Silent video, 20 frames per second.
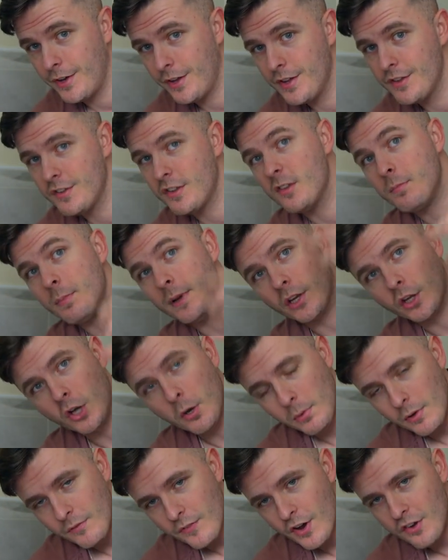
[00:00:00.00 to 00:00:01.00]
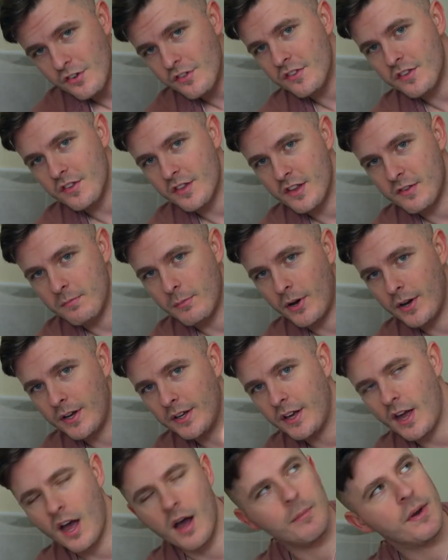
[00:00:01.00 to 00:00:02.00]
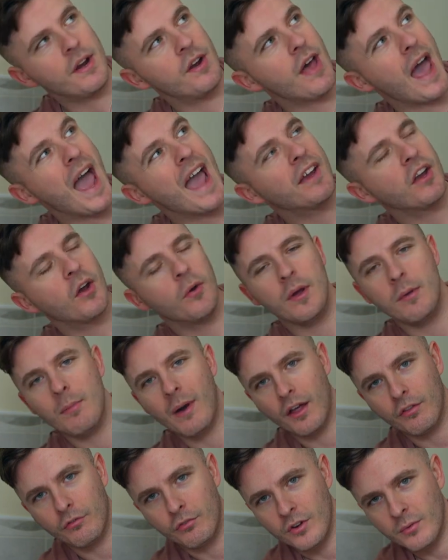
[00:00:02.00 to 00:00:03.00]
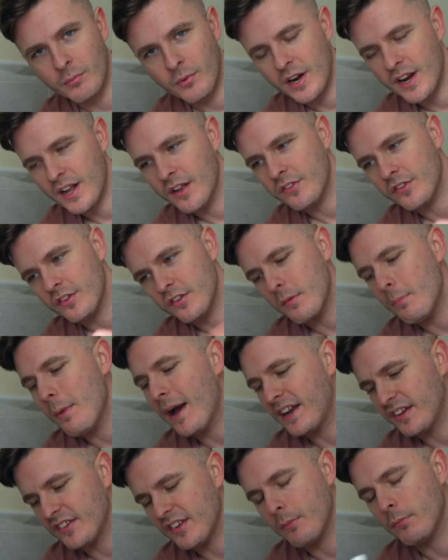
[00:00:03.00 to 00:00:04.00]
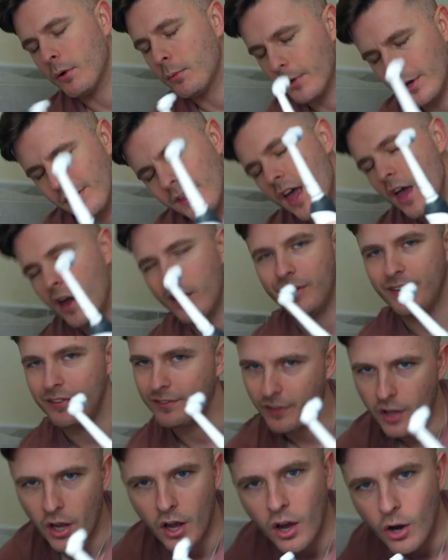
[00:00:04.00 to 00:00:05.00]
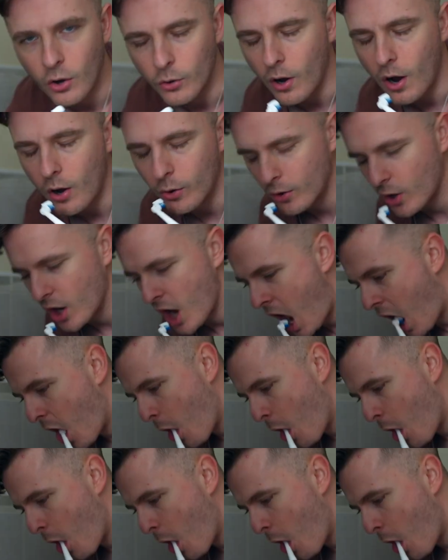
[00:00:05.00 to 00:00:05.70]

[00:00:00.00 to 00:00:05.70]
So there's been a couple of versions of this mic. I'm in an echoey bathroom right now, so it's a bad example, but hold, hold on.